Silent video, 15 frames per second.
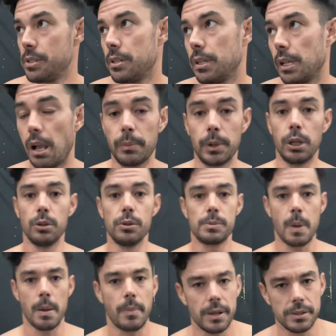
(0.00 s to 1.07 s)
is like, I'm gonna lose
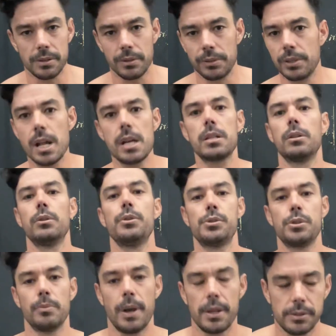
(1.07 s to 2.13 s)
my muscle. You're not gonna lose
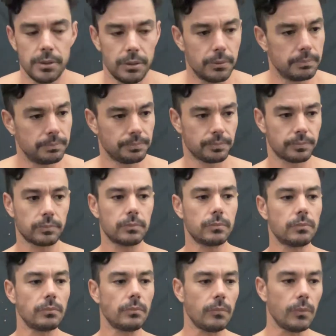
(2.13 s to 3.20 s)
your muscle,
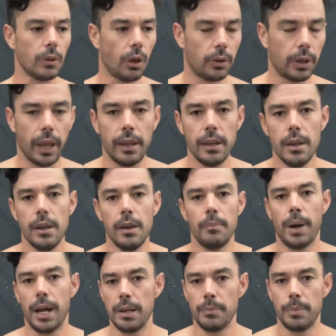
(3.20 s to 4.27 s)
okay?
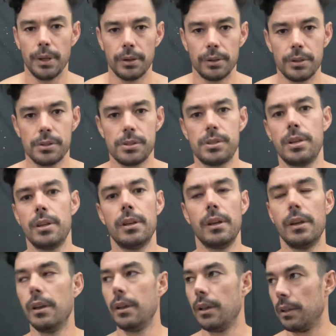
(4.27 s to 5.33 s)
Bodybuilders
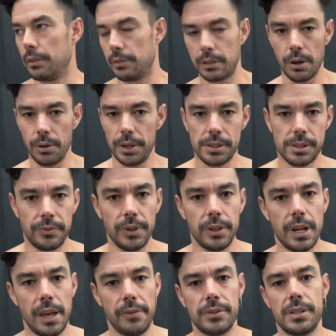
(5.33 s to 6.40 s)
go into severe
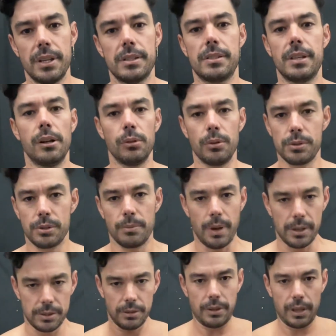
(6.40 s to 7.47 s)
deficits, they don't lose their
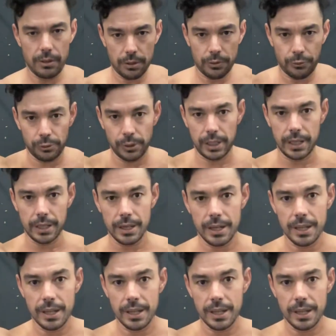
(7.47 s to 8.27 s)
muscle. They look freaking